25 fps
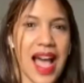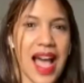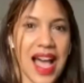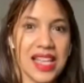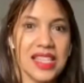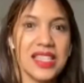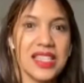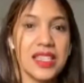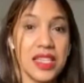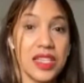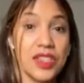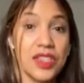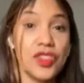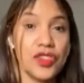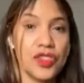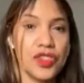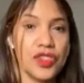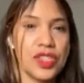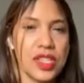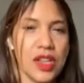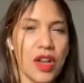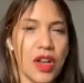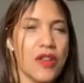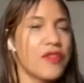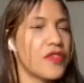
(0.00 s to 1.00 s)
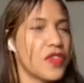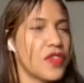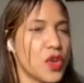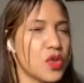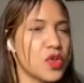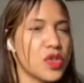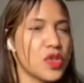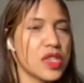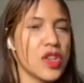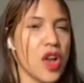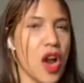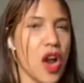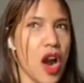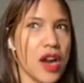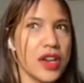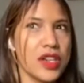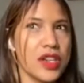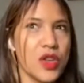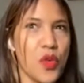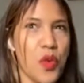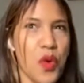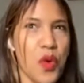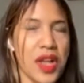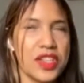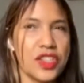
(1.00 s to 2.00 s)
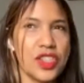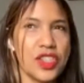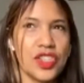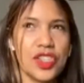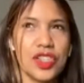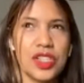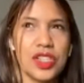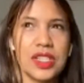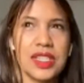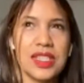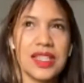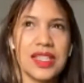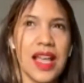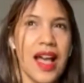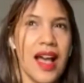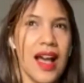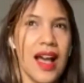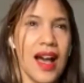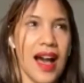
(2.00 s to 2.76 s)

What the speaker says: asking yourself those hard questions.